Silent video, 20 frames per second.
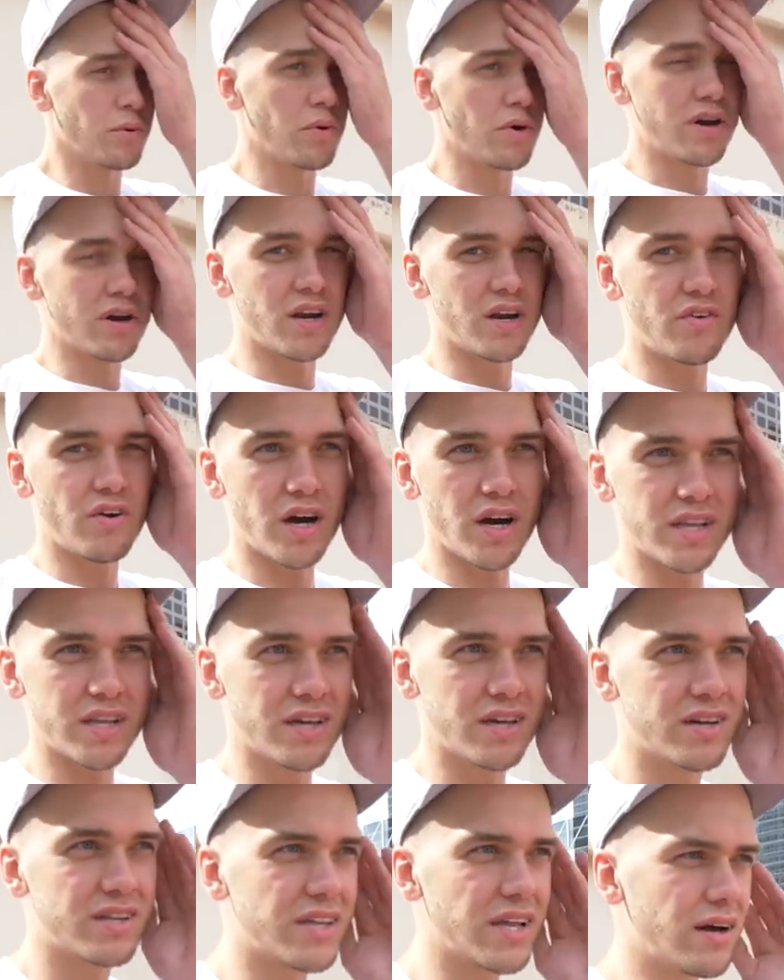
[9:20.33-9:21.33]
we're gonna ride
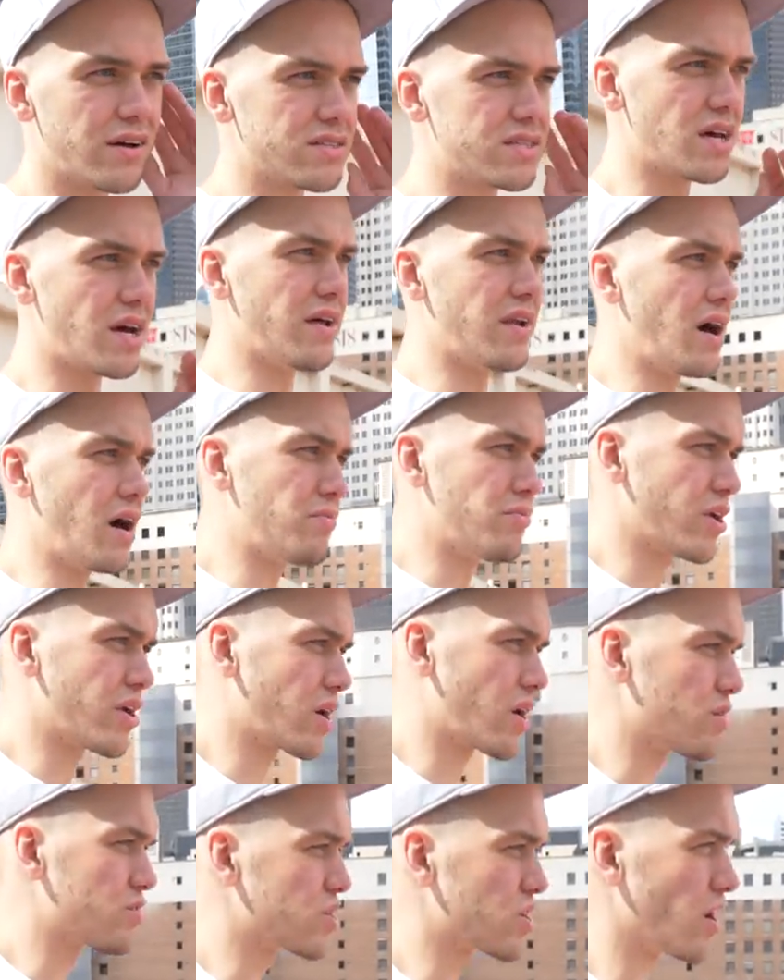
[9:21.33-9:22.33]
downtown now. I'm
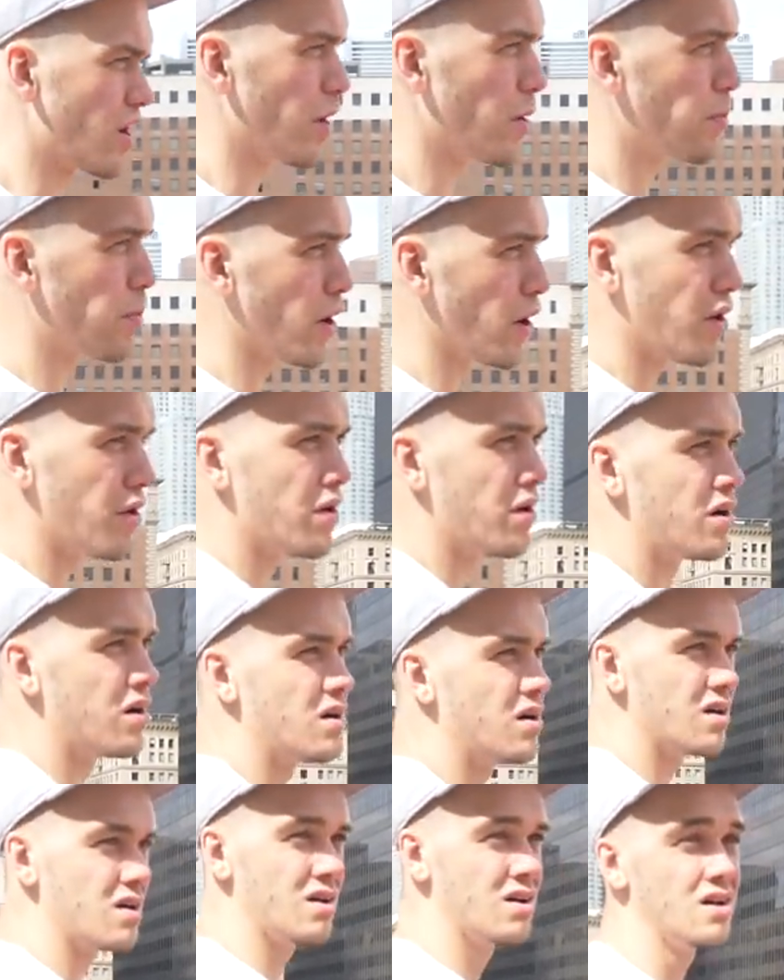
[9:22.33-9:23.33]
gonna go to GoPro
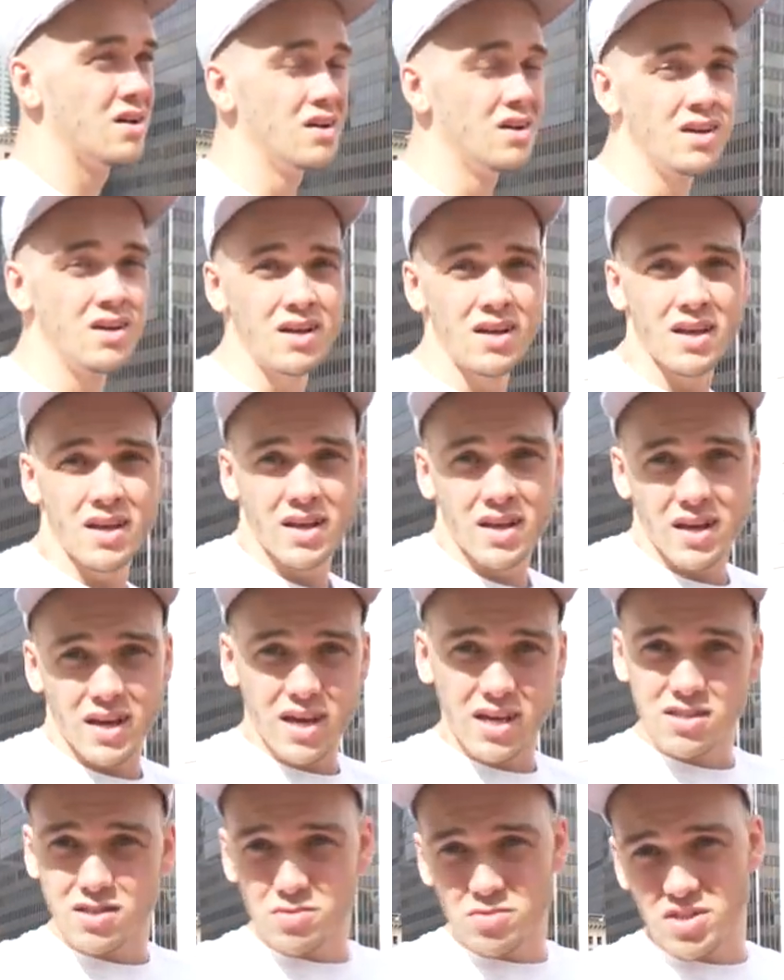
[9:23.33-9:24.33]

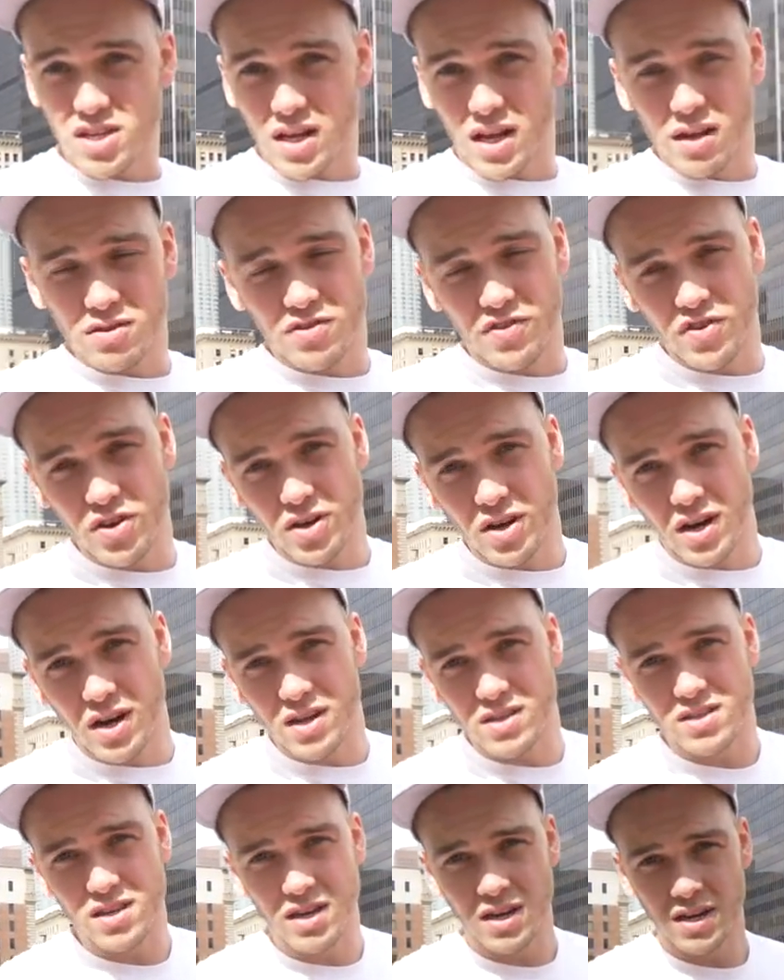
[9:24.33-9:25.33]
and get some stickers for you
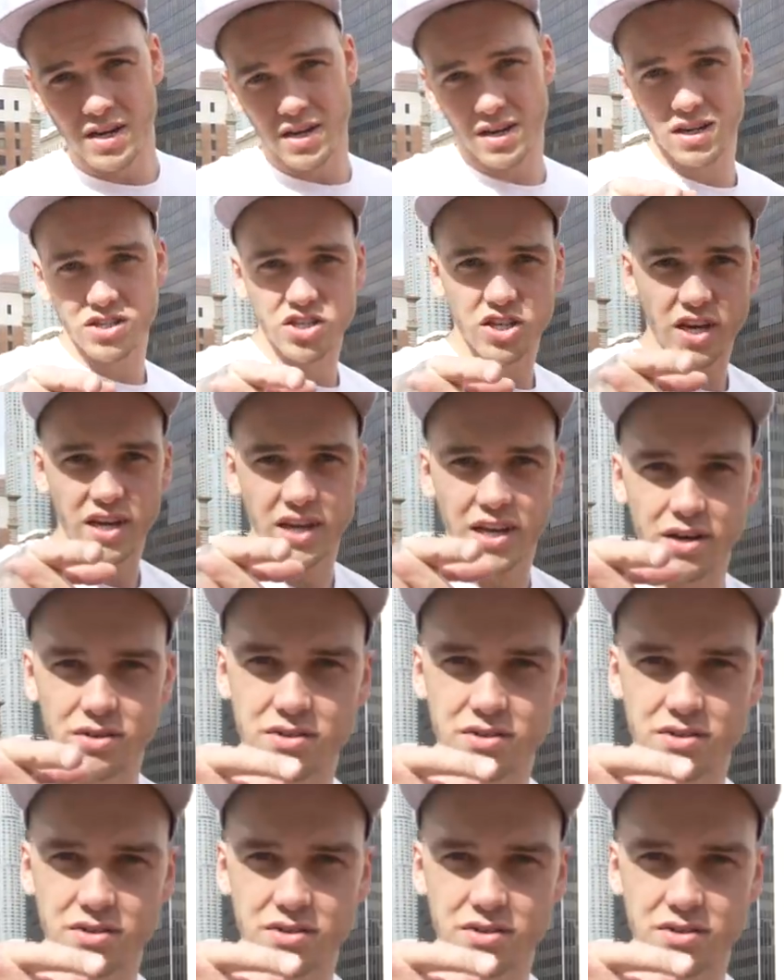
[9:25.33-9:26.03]
guys. Check it